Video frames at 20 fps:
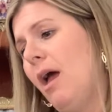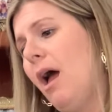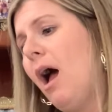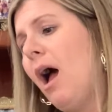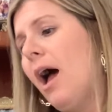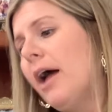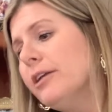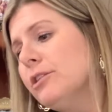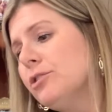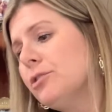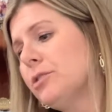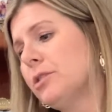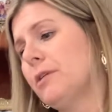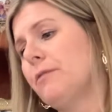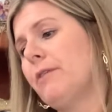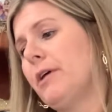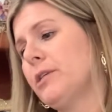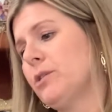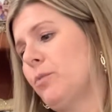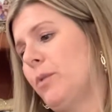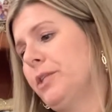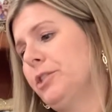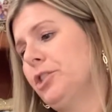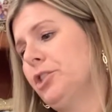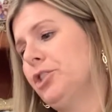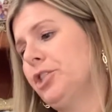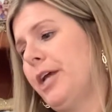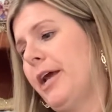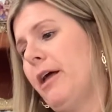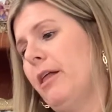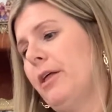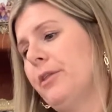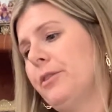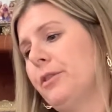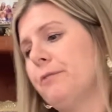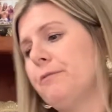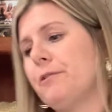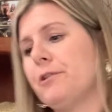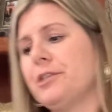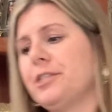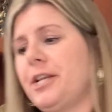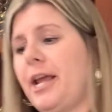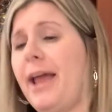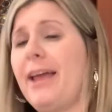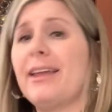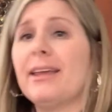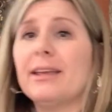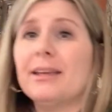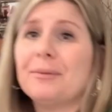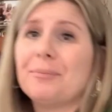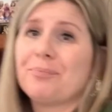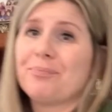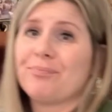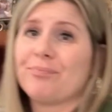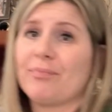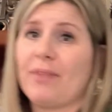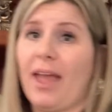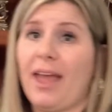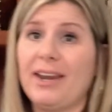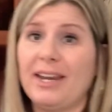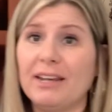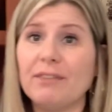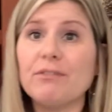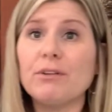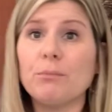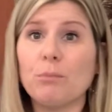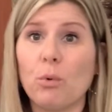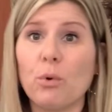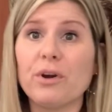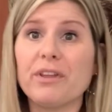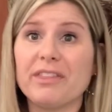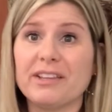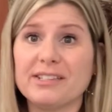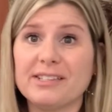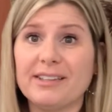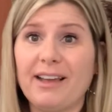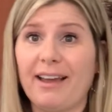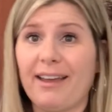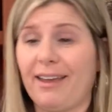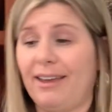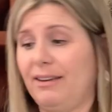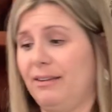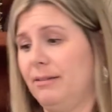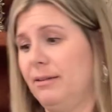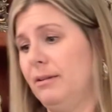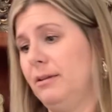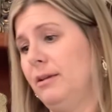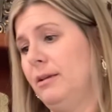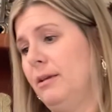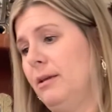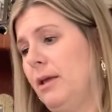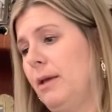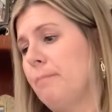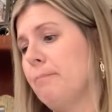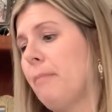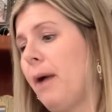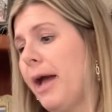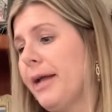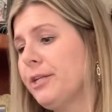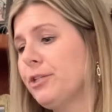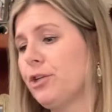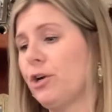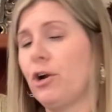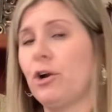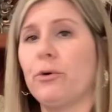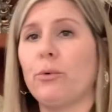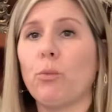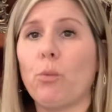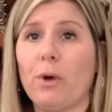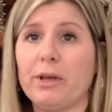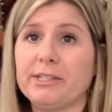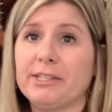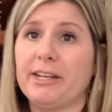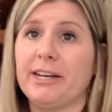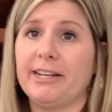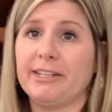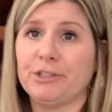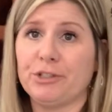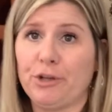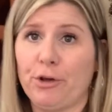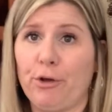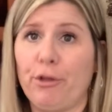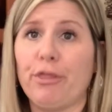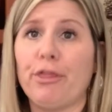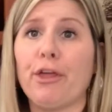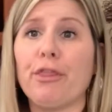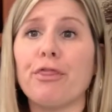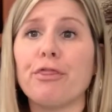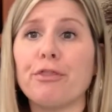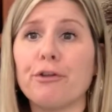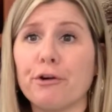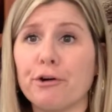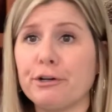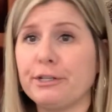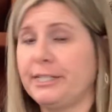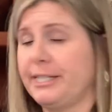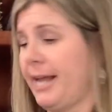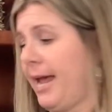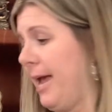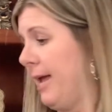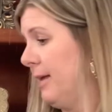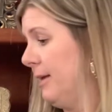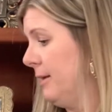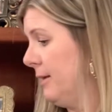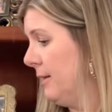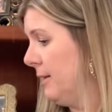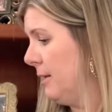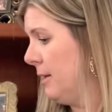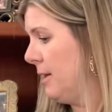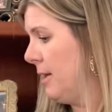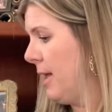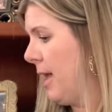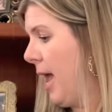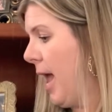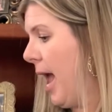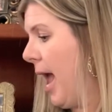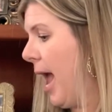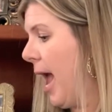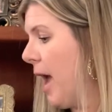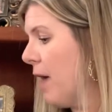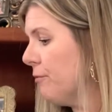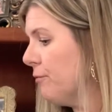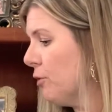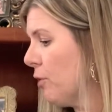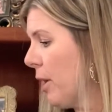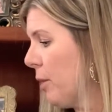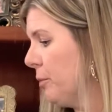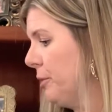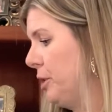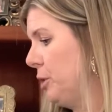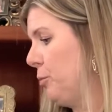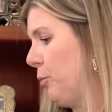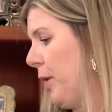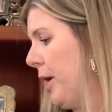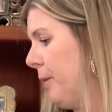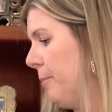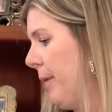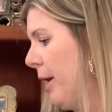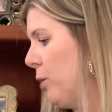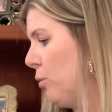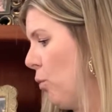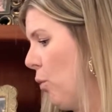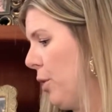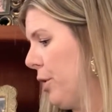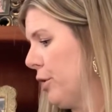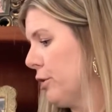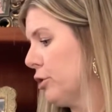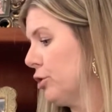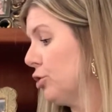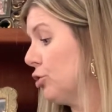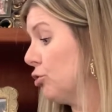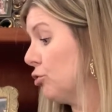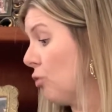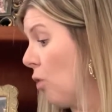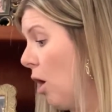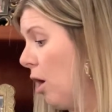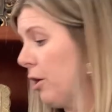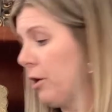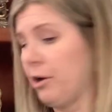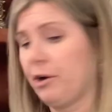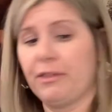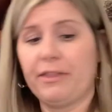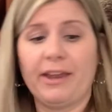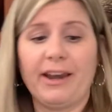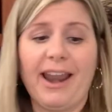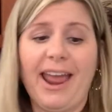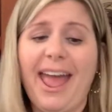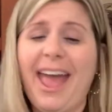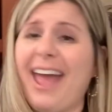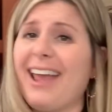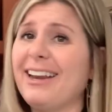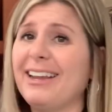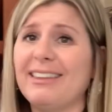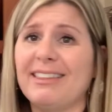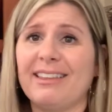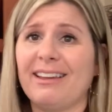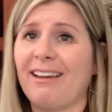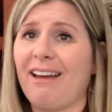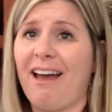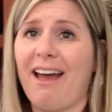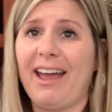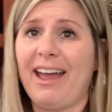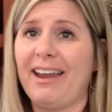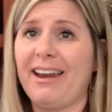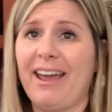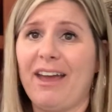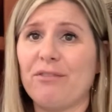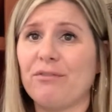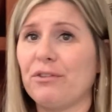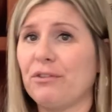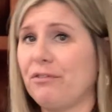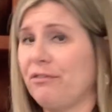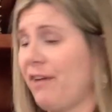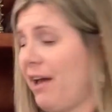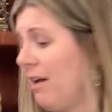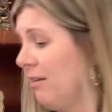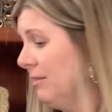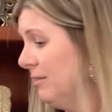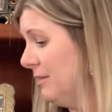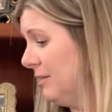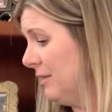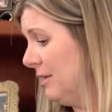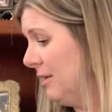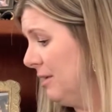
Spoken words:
Hundreds of us went to jail on the first day, and even more the second. My turn wasn't until the third day. After I was sprayed by water stronger than anything I had ever felt,